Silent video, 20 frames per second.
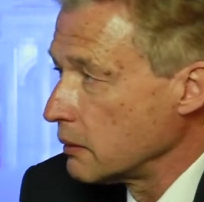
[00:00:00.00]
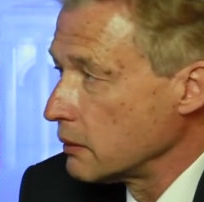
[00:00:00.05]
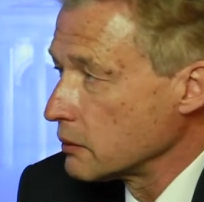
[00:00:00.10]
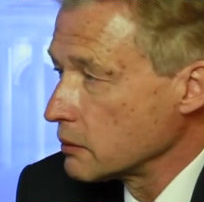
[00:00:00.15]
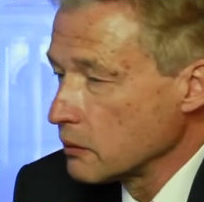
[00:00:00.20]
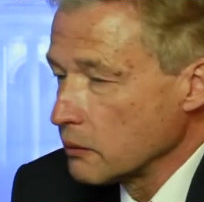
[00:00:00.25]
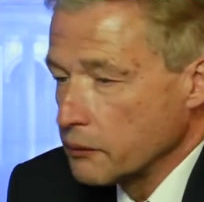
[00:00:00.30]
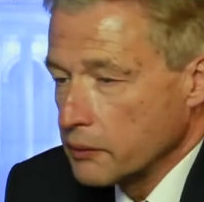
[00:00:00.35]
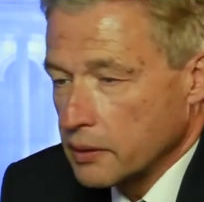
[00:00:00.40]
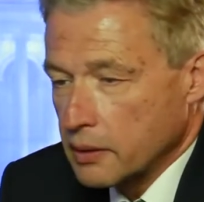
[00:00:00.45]

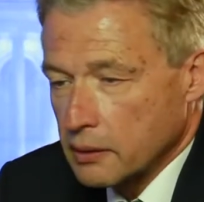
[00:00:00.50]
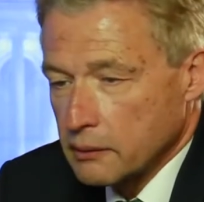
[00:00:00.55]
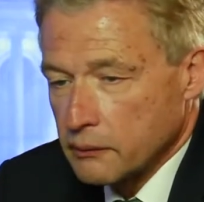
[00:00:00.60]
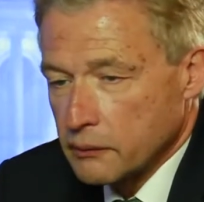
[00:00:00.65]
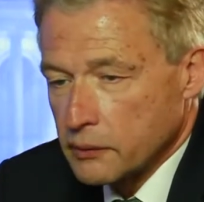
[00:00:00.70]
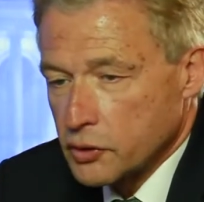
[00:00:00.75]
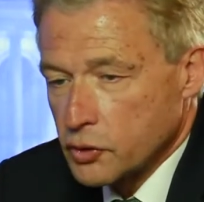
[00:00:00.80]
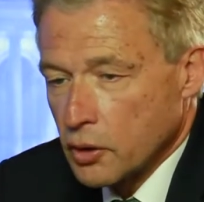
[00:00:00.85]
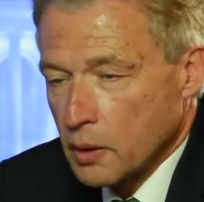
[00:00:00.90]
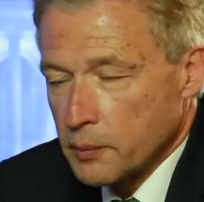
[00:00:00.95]
So the,
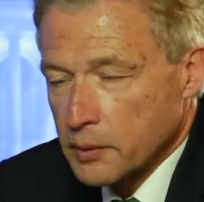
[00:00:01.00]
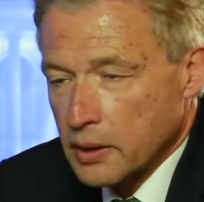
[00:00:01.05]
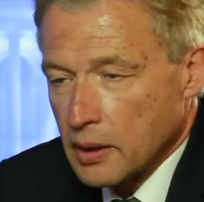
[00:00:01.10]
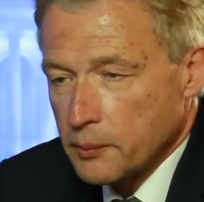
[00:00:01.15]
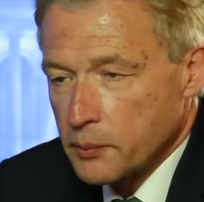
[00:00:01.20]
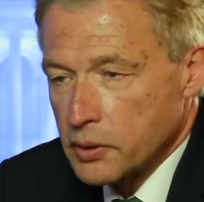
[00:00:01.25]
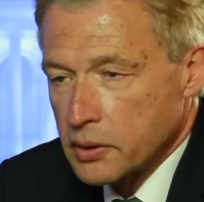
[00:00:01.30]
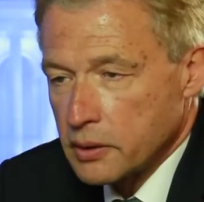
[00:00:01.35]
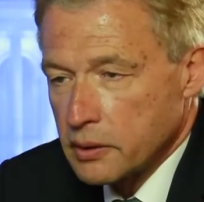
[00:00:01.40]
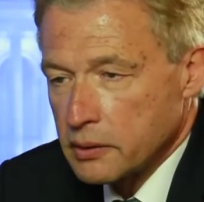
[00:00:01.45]
the German
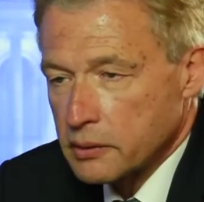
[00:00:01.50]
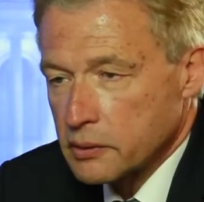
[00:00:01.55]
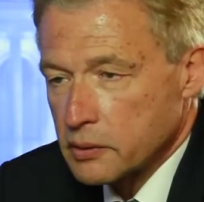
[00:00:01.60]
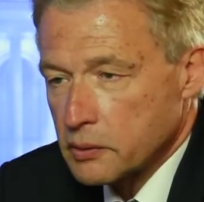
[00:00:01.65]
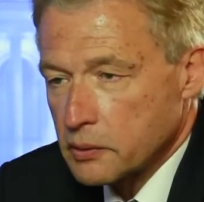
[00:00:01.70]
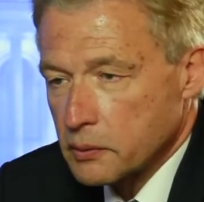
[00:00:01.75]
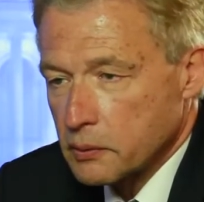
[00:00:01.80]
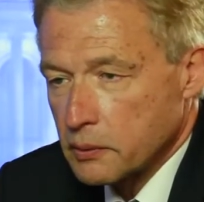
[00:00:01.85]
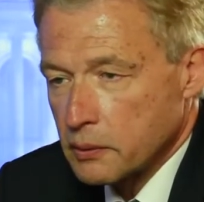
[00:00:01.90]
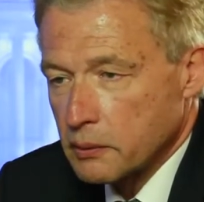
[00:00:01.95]

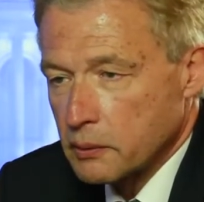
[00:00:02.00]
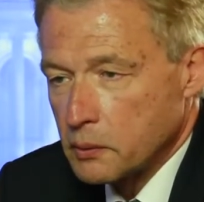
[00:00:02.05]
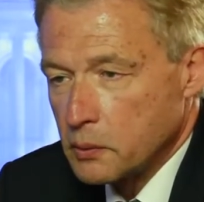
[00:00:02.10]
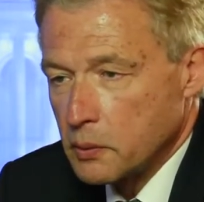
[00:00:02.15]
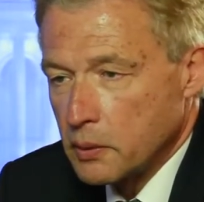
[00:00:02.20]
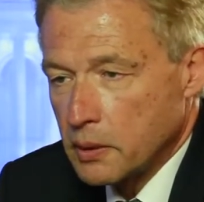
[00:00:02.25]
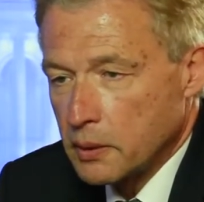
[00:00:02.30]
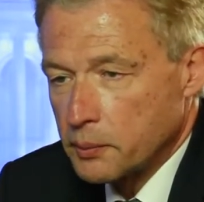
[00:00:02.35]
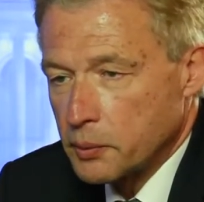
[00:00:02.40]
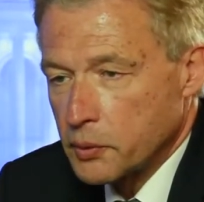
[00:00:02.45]
companies uh,
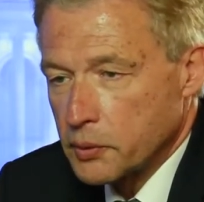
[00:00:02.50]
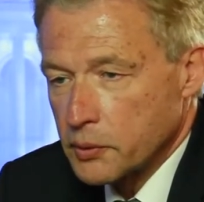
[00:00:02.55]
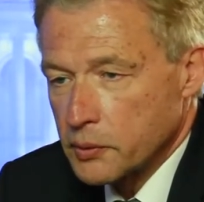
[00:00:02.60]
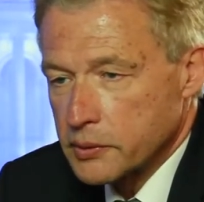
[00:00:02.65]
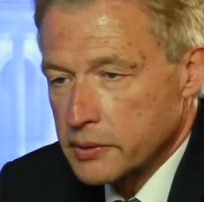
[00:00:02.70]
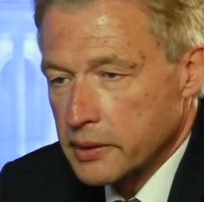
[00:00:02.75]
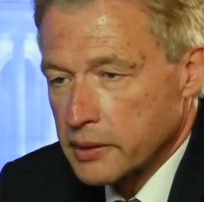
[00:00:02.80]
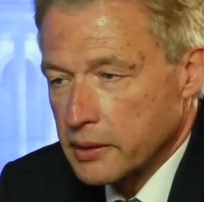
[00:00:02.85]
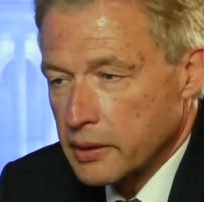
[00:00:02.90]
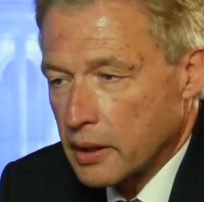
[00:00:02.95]
who are
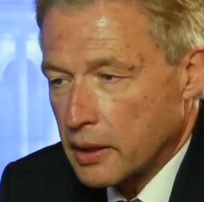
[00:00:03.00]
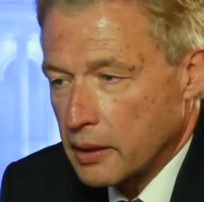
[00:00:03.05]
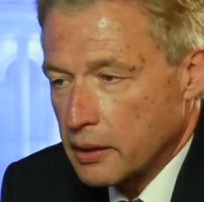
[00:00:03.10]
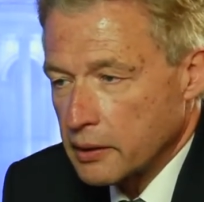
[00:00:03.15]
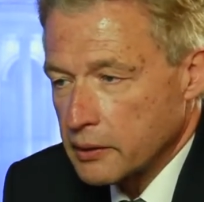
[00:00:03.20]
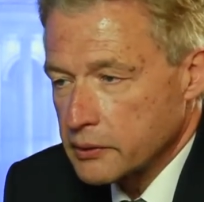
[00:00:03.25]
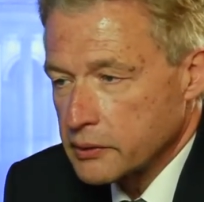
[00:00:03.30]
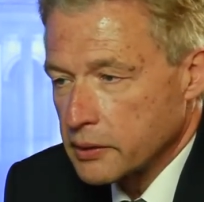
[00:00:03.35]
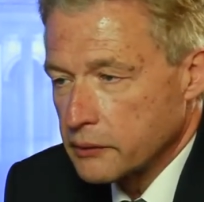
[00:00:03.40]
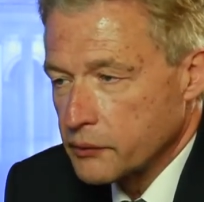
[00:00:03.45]
producing
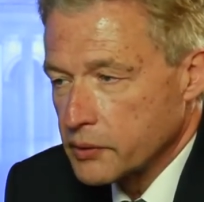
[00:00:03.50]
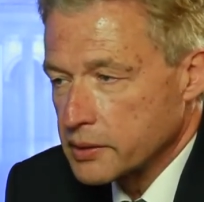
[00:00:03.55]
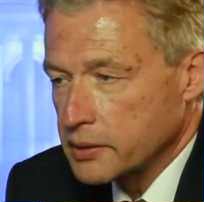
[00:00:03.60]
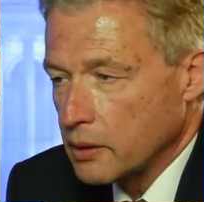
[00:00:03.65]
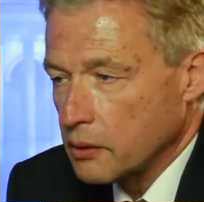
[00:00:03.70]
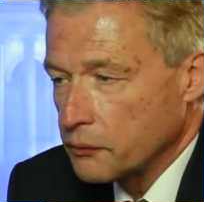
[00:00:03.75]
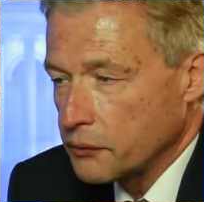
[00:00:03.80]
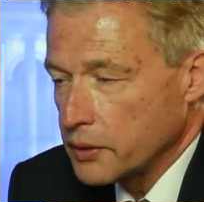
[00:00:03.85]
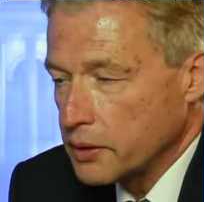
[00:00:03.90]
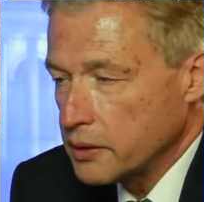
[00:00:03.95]
cars in the
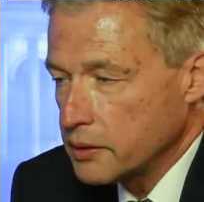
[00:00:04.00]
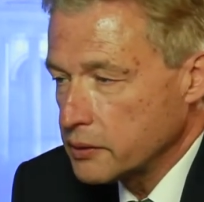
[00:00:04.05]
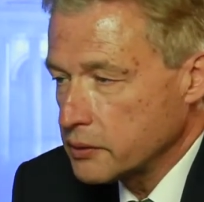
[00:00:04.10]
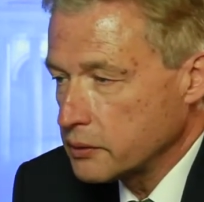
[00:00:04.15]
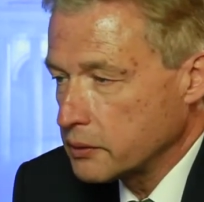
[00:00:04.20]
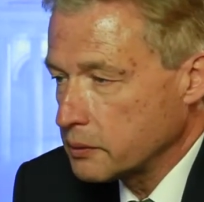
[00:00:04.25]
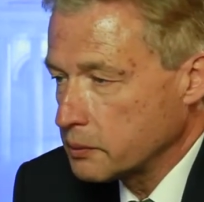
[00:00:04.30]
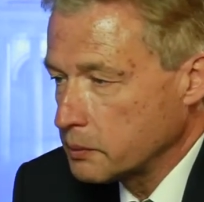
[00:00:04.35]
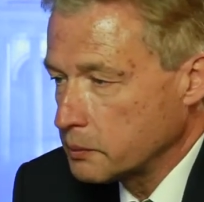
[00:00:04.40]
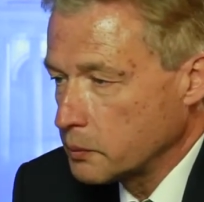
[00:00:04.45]

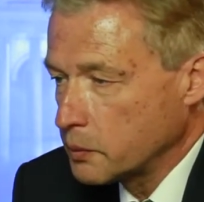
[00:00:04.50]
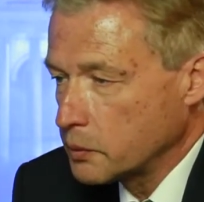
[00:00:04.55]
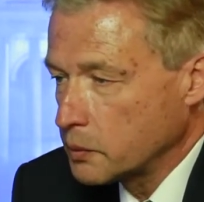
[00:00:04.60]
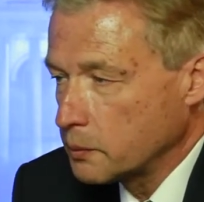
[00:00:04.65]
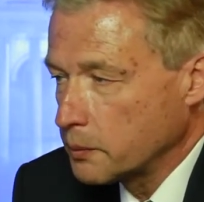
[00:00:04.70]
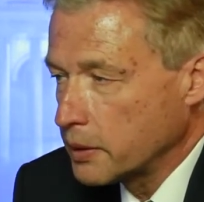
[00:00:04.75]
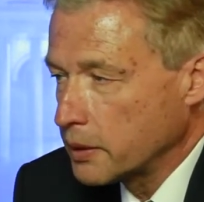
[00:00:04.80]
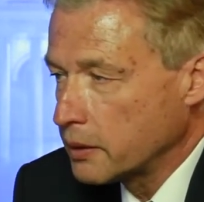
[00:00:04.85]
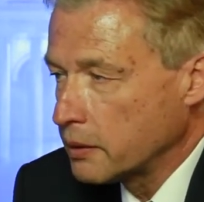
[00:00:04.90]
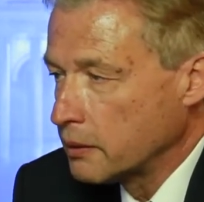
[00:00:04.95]
southeast, you
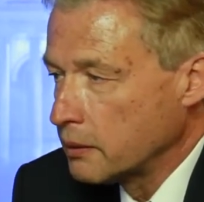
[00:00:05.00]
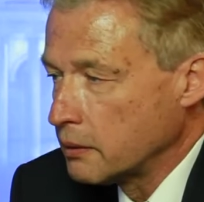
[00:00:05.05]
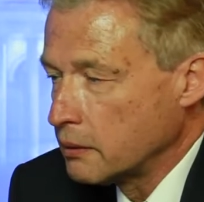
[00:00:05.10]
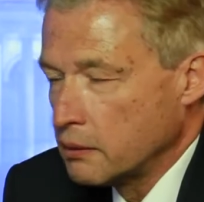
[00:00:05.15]
may